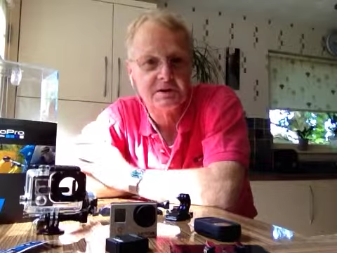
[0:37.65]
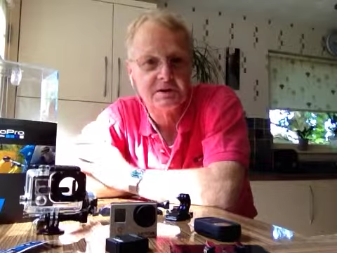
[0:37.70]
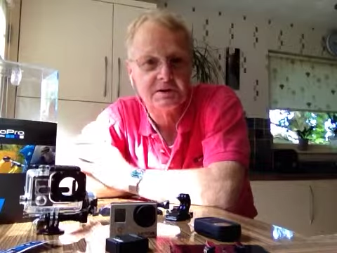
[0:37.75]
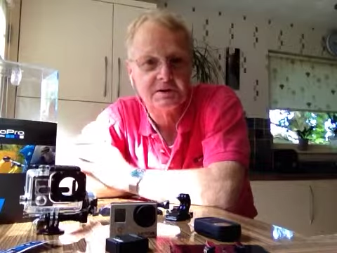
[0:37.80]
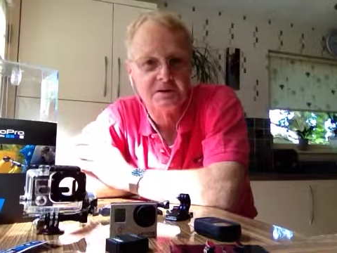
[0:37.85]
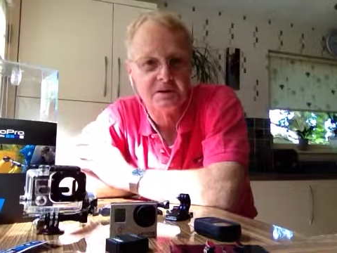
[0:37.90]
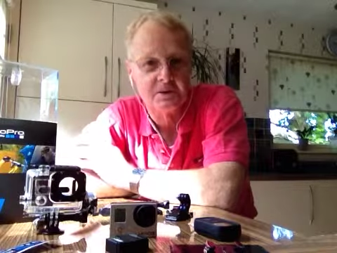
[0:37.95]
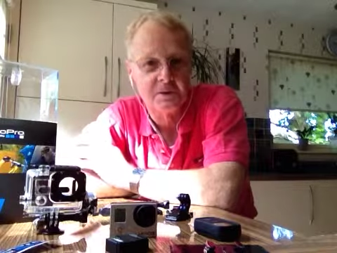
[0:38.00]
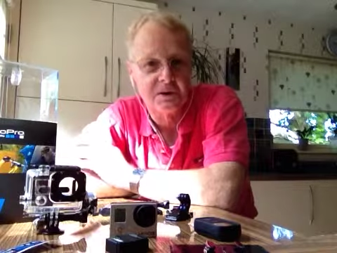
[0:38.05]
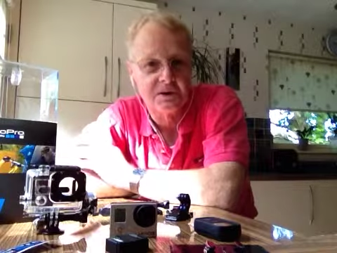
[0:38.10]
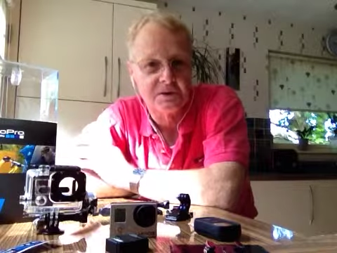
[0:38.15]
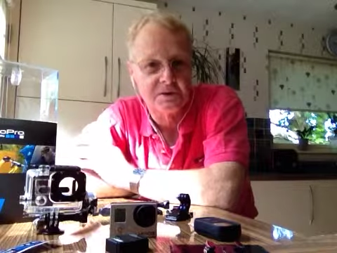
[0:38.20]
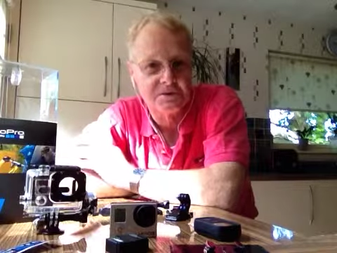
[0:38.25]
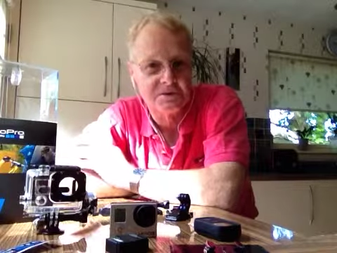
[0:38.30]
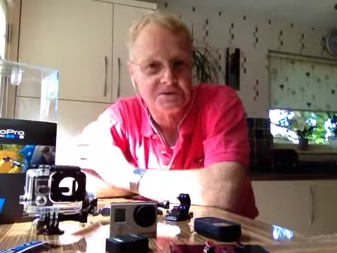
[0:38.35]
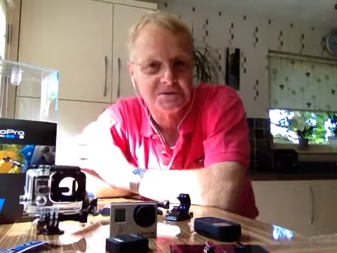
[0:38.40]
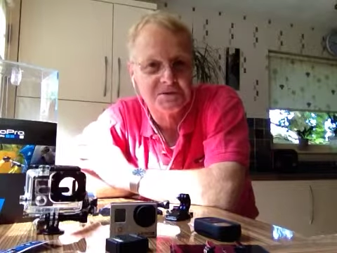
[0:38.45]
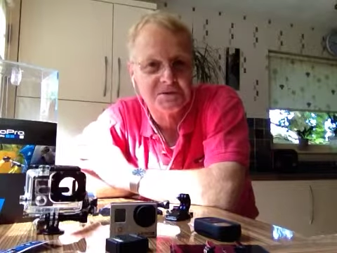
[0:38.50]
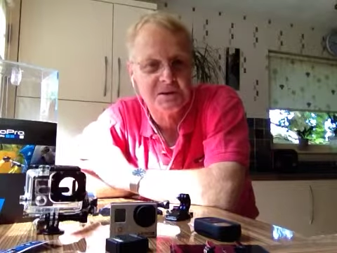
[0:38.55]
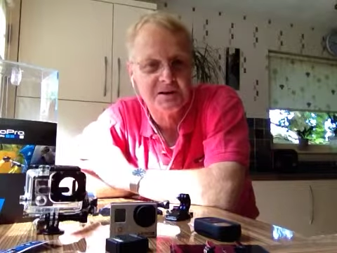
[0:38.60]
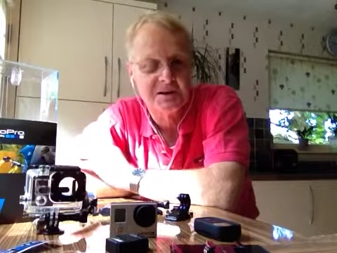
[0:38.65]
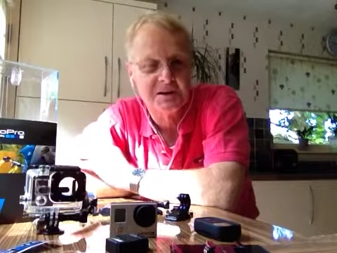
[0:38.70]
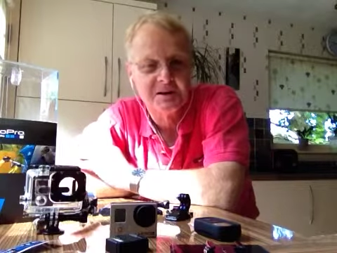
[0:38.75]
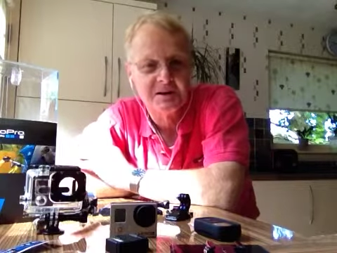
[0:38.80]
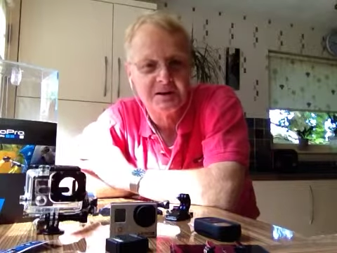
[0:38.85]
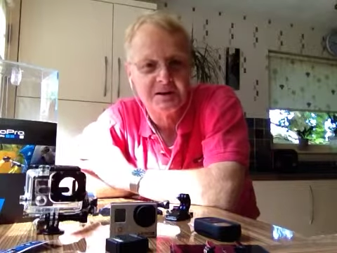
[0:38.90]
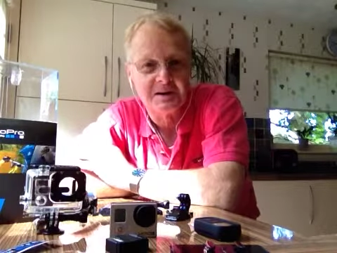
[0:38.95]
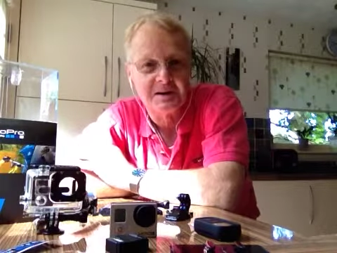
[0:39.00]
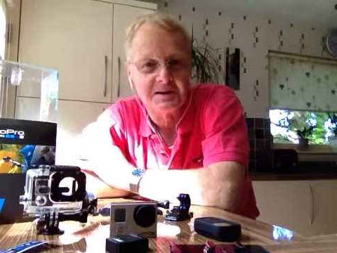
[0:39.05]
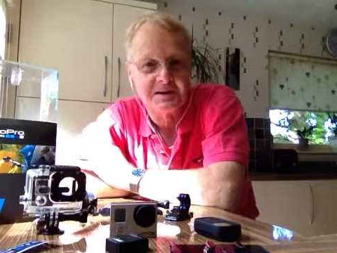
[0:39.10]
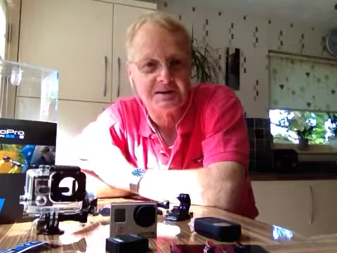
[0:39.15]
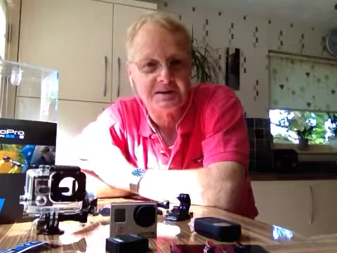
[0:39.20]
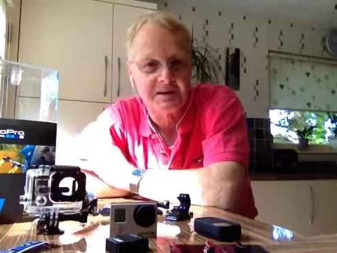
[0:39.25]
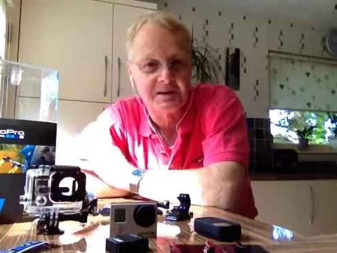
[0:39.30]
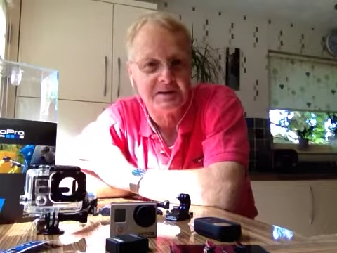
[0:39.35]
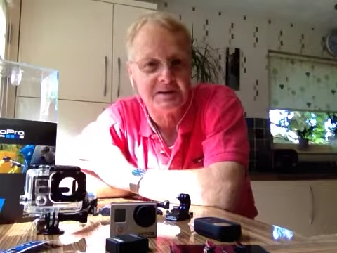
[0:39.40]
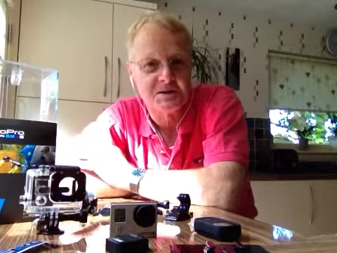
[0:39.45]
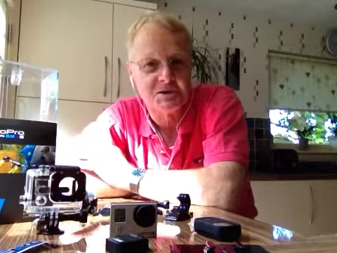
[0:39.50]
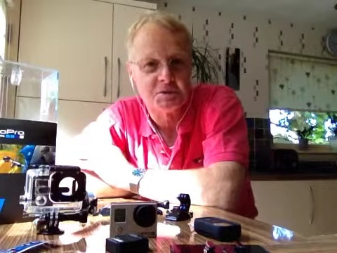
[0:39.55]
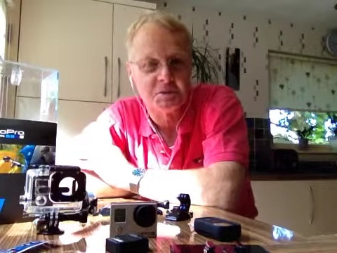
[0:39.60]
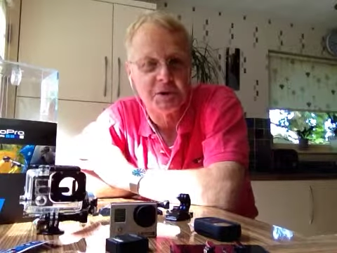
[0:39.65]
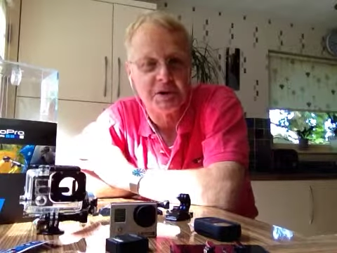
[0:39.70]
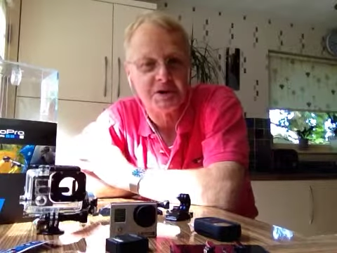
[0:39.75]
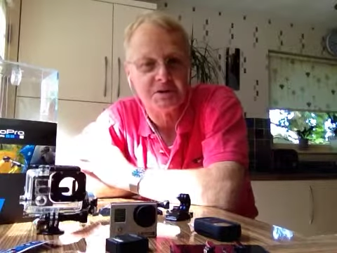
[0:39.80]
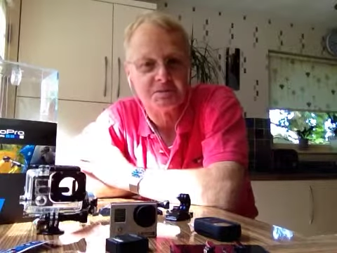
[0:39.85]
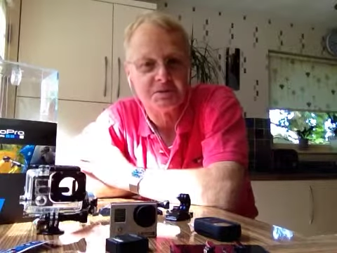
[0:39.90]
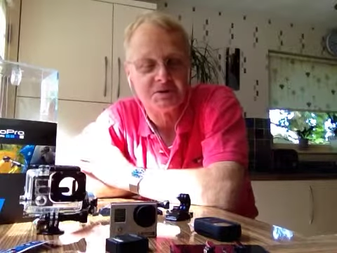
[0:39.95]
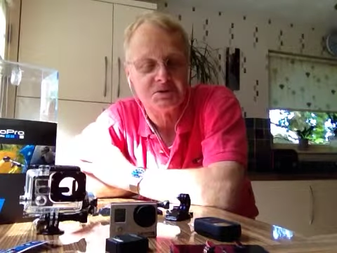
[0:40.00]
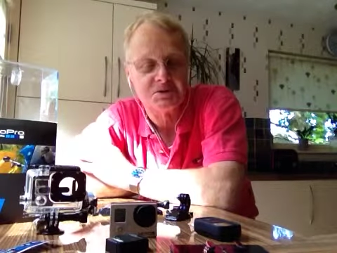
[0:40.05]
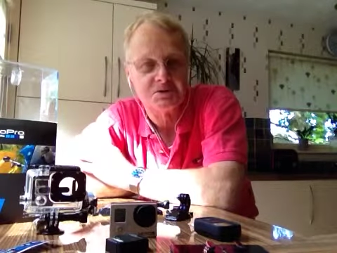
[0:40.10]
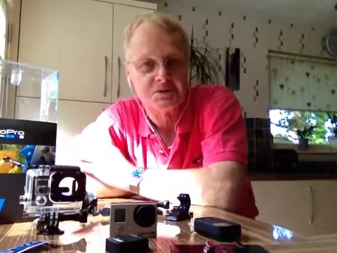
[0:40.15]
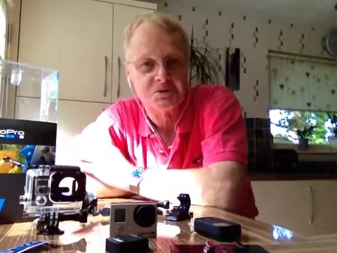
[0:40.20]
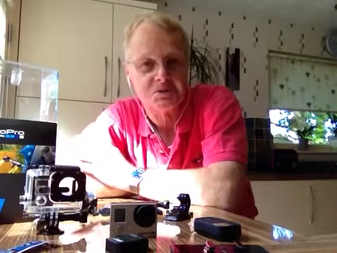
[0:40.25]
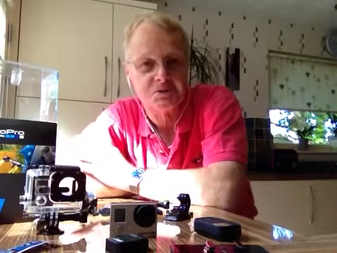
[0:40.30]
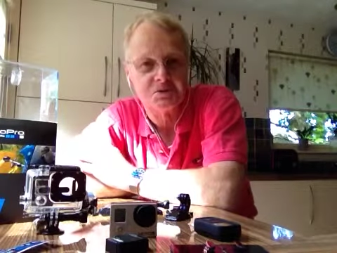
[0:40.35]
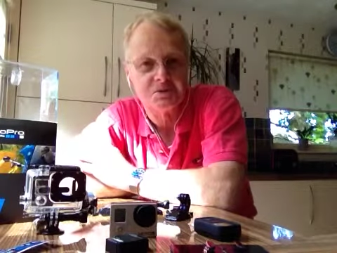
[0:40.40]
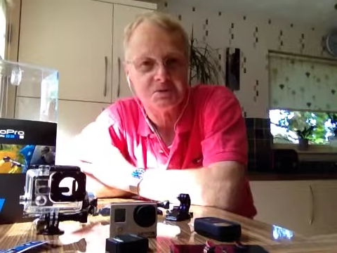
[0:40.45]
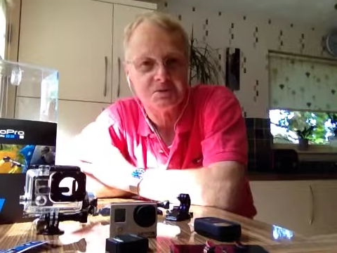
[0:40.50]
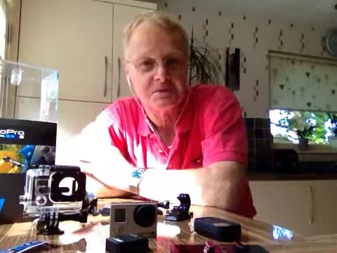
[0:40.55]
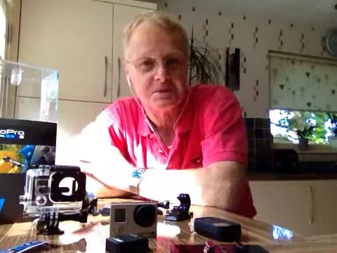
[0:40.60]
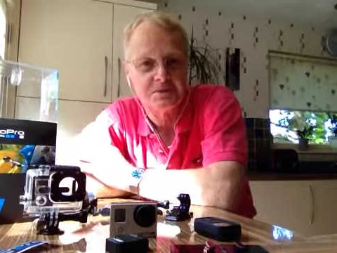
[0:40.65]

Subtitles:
in the wilds, kind of inspired me to